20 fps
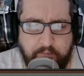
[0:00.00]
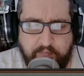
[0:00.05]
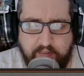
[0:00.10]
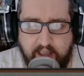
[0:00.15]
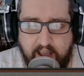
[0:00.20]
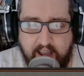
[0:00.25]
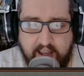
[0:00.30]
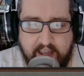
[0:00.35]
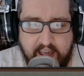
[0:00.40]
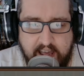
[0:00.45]

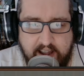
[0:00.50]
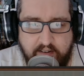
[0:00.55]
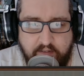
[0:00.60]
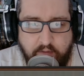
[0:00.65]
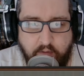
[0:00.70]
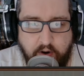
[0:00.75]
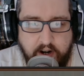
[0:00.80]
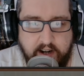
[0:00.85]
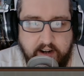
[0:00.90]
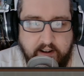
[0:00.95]
Again,
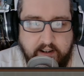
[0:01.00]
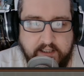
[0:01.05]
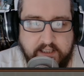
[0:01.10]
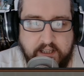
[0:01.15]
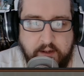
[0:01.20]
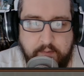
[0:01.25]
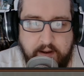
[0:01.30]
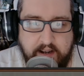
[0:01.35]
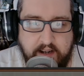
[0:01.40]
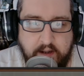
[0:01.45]
really nice
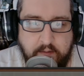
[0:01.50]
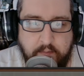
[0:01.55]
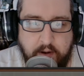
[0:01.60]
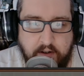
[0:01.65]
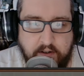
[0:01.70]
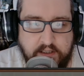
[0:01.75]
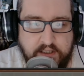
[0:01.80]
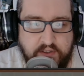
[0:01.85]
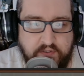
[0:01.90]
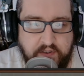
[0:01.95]
commanding
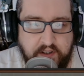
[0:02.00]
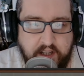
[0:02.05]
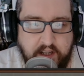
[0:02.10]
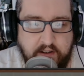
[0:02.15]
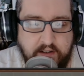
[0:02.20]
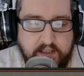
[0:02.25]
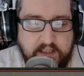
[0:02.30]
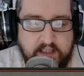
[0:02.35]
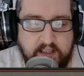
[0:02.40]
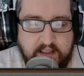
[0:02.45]
poses for
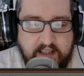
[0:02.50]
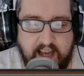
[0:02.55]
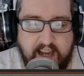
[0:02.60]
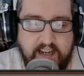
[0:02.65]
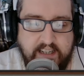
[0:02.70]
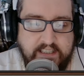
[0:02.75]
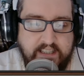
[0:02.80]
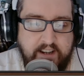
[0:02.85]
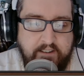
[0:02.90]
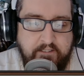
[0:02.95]
those. That
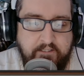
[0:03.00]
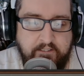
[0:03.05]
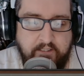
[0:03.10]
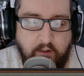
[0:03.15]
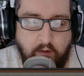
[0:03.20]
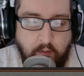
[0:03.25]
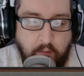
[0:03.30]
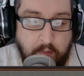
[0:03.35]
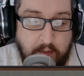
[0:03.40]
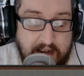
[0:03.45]
is a
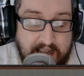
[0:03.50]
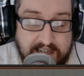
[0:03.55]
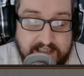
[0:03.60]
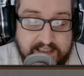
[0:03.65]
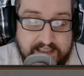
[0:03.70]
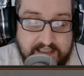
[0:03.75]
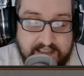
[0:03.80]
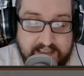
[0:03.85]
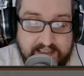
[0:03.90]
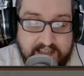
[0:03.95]
full
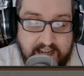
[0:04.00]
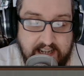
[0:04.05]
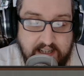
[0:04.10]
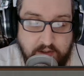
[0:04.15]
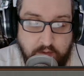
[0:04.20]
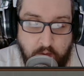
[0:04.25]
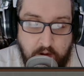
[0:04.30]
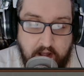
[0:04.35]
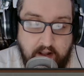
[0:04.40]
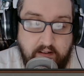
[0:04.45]
plastic set
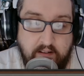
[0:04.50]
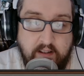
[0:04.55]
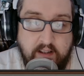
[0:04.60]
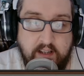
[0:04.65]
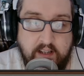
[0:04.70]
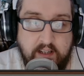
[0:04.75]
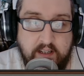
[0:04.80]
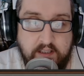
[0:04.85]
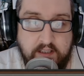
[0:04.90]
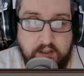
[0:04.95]
as well,
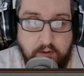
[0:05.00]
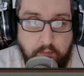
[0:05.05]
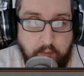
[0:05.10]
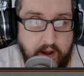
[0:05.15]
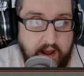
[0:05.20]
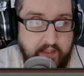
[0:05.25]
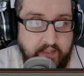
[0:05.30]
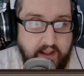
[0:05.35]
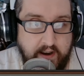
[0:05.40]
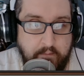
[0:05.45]
so
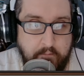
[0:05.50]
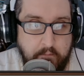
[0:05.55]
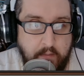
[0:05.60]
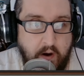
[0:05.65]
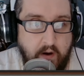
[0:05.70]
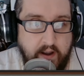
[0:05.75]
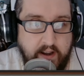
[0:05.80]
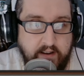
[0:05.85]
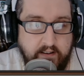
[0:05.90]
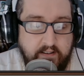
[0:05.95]
bear that in
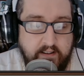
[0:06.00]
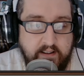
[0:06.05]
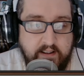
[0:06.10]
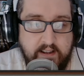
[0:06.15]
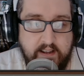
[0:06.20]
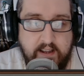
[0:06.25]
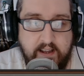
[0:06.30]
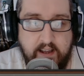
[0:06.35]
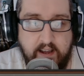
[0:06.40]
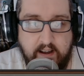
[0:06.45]
mind
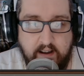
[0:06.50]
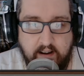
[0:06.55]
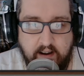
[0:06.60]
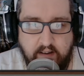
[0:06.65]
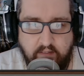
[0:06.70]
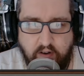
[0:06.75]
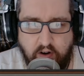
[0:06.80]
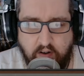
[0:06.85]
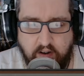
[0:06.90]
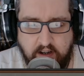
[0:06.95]

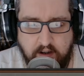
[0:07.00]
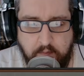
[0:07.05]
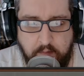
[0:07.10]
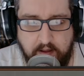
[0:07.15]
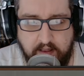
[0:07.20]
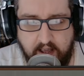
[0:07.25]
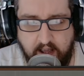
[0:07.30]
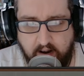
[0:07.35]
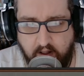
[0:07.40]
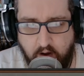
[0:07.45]
if you're looking to
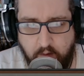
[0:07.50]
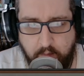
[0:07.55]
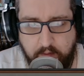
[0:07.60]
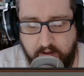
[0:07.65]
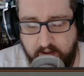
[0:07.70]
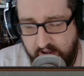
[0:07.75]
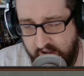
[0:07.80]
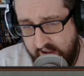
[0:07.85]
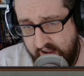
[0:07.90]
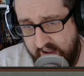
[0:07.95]
pick that up.
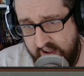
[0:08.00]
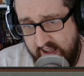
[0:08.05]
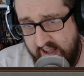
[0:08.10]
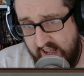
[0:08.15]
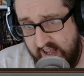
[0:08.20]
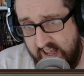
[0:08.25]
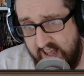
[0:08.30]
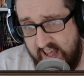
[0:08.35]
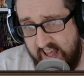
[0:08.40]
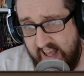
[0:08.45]

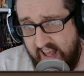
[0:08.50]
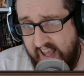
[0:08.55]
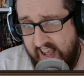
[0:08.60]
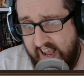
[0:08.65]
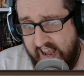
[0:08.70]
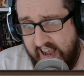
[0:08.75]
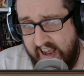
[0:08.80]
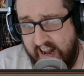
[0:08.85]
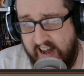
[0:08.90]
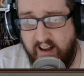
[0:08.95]

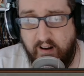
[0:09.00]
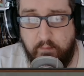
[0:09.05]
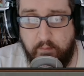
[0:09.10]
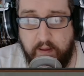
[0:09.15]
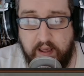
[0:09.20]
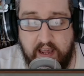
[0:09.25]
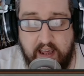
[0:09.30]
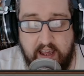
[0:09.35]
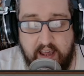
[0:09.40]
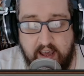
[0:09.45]
It'll
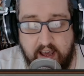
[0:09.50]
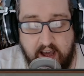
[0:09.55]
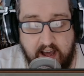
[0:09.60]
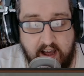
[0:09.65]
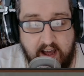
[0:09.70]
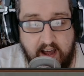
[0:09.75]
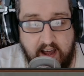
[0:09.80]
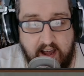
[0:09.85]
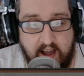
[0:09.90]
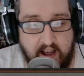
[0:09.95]
be
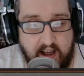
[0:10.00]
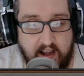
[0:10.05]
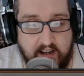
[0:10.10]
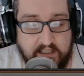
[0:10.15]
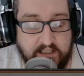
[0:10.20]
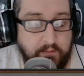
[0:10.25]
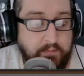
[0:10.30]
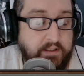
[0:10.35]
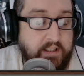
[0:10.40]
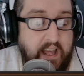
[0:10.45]

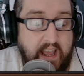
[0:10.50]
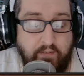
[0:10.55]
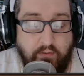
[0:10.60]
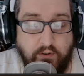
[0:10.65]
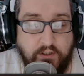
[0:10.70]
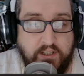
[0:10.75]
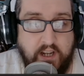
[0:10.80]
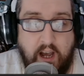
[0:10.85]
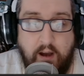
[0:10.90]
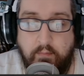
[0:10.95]
something
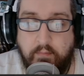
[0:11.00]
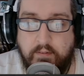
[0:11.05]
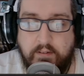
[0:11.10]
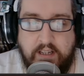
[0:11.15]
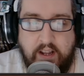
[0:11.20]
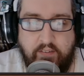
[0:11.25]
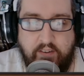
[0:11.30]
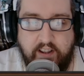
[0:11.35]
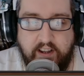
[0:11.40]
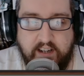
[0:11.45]
that I'm
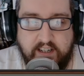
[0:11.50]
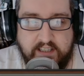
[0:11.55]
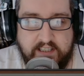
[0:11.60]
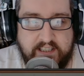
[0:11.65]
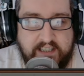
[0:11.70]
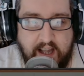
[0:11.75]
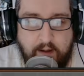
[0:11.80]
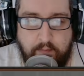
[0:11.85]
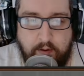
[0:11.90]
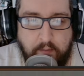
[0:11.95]
definitely going to
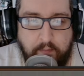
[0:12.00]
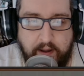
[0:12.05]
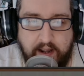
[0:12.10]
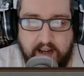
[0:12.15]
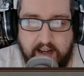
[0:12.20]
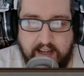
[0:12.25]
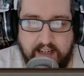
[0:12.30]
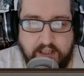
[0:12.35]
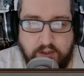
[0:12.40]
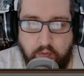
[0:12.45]
snap up at
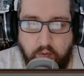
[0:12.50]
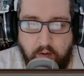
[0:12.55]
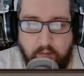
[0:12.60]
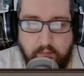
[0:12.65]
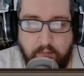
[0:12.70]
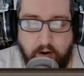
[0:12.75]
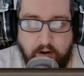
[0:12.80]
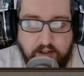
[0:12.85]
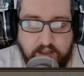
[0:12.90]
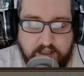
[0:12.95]
least 1
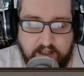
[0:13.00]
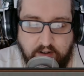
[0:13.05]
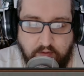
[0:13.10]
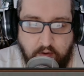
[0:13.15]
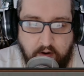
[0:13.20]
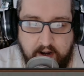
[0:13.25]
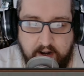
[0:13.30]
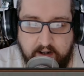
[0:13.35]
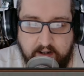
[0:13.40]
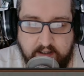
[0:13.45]
box of the
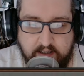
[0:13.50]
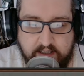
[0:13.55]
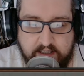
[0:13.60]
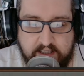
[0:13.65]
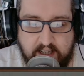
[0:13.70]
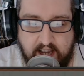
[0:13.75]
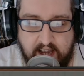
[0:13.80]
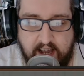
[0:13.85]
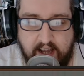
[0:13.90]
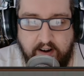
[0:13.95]
Riders
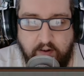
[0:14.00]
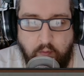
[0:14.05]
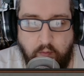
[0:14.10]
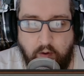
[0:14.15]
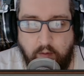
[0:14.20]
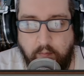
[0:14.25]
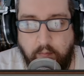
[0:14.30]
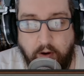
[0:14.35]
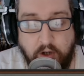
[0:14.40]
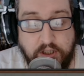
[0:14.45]
and
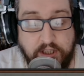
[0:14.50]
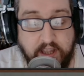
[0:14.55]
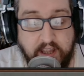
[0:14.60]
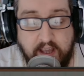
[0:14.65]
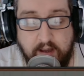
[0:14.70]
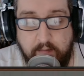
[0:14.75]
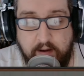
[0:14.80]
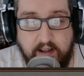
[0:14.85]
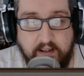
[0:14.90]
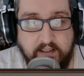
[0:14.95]
1 box of the
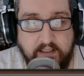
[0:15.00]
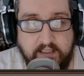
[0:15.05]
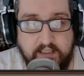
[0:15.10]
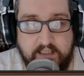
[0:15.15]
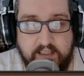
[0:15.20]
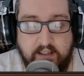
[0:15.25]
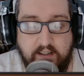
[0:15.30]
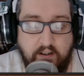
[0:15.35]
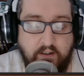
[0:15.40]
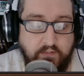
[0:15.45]

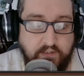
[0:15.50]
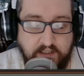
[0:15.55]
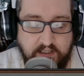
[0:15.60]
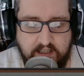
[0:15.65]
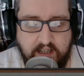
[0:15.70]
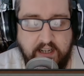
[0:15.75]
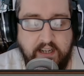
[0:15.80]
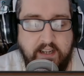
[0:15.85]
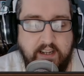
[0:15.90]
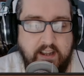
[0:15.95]
Commanders,
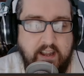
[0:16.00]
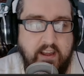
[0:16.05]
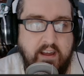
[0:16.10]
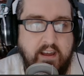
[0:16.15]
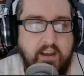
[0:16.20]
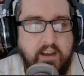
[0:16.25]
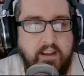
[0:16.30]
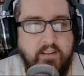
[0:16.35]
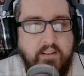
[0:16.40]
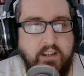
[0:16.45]
obviously,
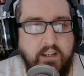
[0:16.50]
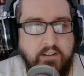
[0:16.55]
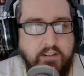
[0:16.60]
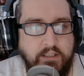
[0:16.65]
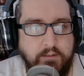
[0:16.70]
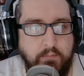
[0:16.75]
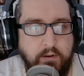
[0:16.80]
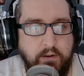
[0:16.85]
to use in my